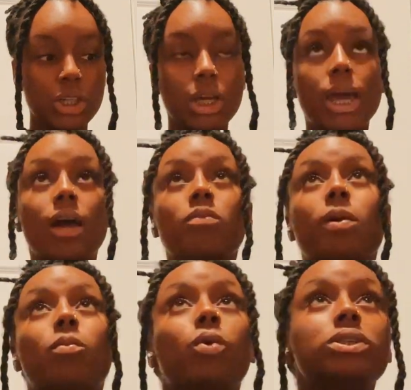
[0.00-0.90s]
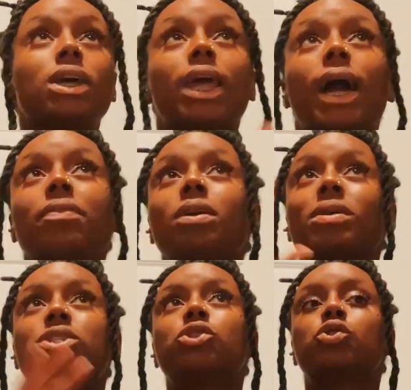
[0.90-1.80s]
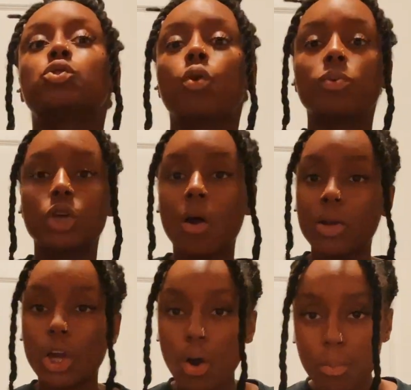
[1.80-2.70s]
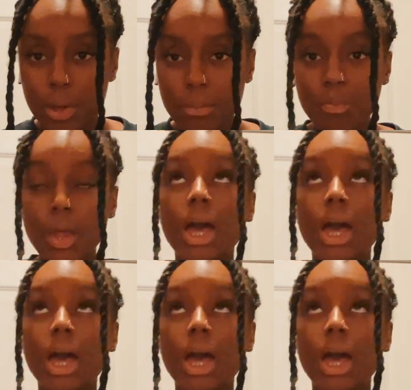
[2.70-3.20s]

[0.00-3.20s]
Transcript: And I remember one time, like, I think my sister's door was already open